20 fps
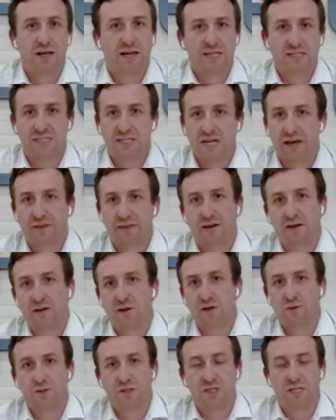is nothing
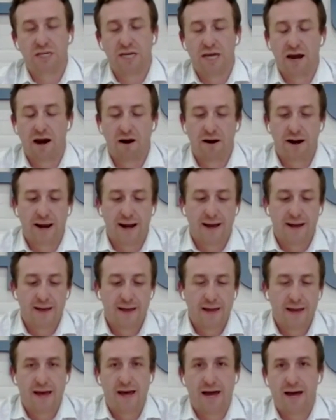new to the area.
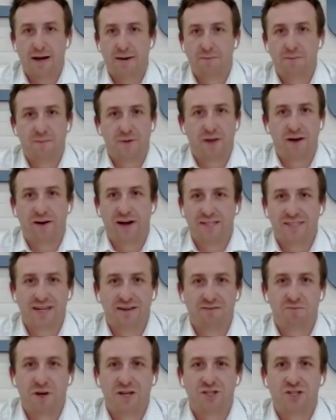As
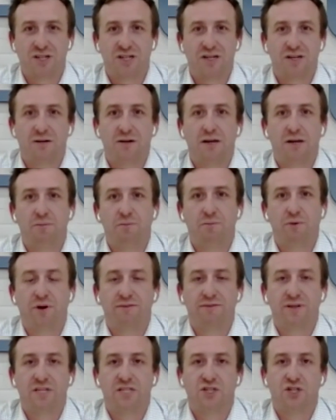I've mentioned in
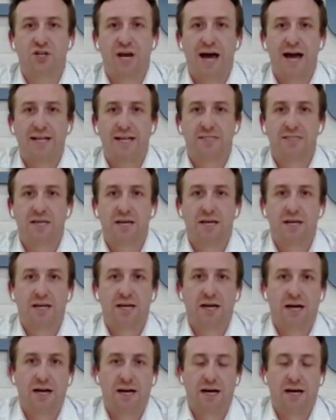previous chats,
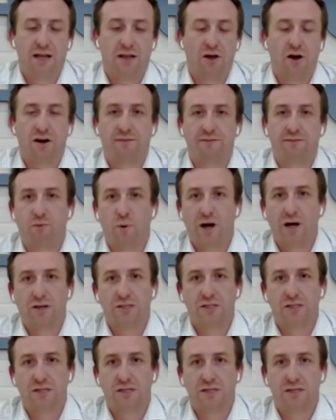a lot of
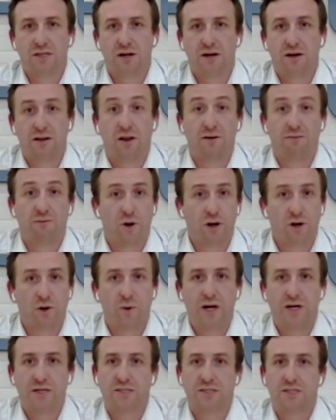oil
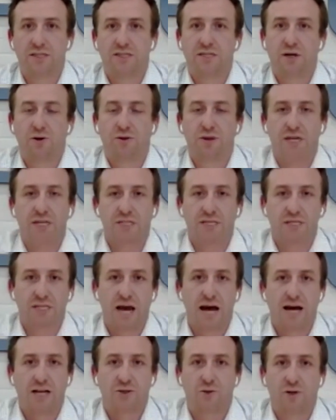wells in southeast
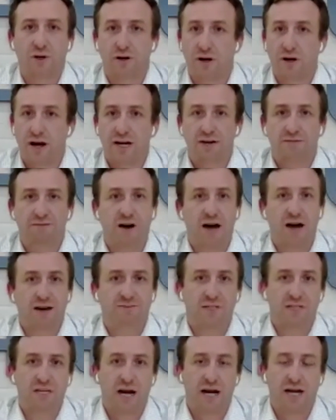Saskatchewan are 95
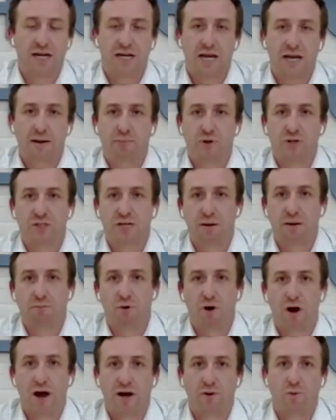to 98%
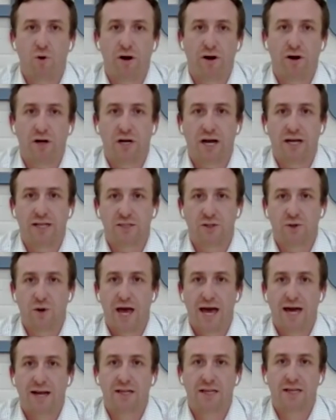brine water cut. So
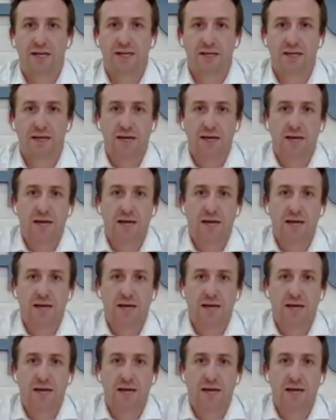handling